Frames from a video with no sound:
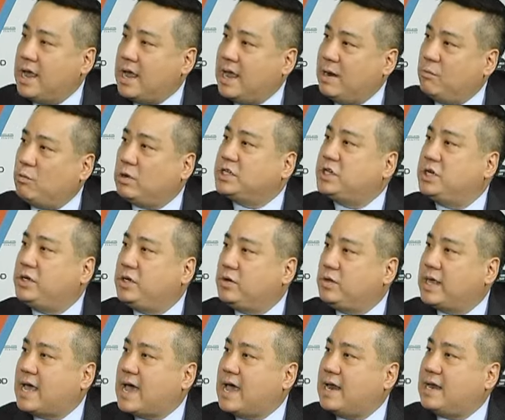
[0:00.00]
And once you
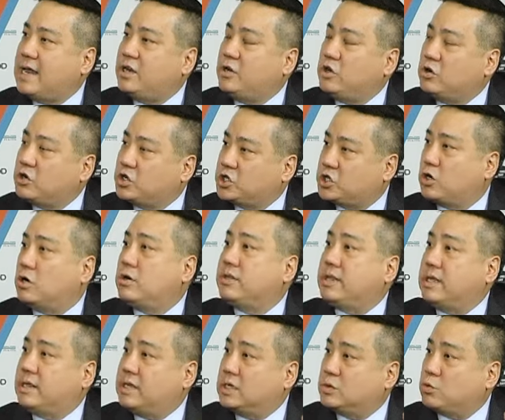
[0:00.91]
do that and you're sure
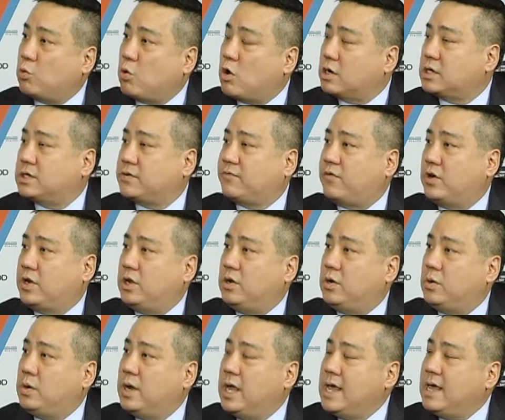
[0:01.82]
that this works for
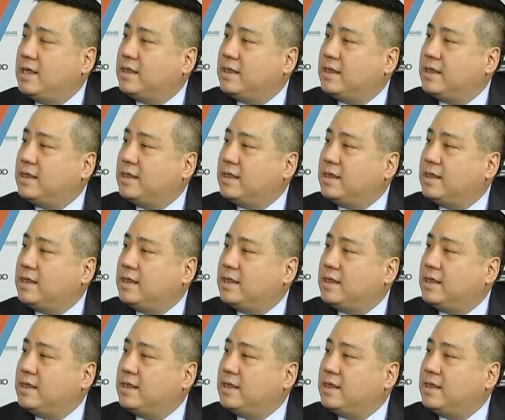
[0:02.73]
you,